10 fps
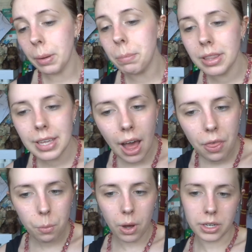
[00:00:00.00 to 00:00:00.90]
But the
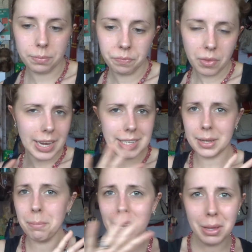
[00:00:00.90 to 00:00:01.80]
other one is a
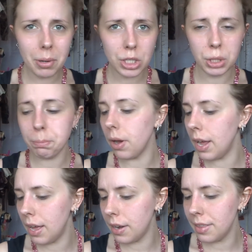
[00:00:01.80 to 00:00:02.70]
complete budget buy,
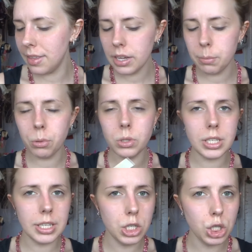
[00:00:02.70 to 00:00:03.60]
and I think I bought
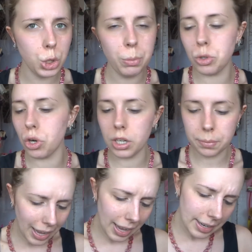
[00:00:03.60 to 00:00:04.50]
this in Superdrug,
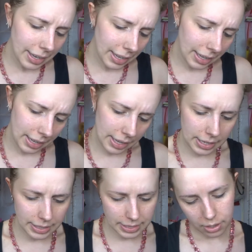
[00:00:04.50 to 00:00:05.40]
and it
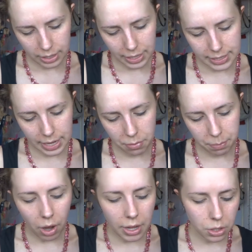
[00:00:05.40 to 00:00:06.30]
is, I think it's F,
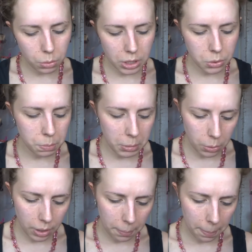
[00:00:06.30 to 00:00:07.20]
but I thought this was
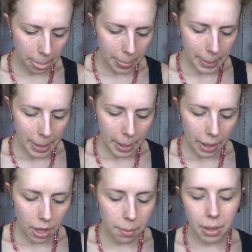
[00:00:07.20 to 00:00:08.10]
Mua,
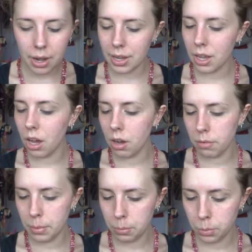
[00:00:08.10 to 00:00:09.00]
and I can't
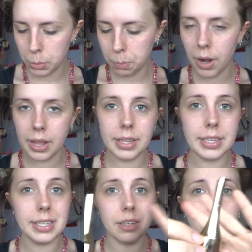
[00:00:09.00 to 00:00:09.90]
remember which brand this is, I'm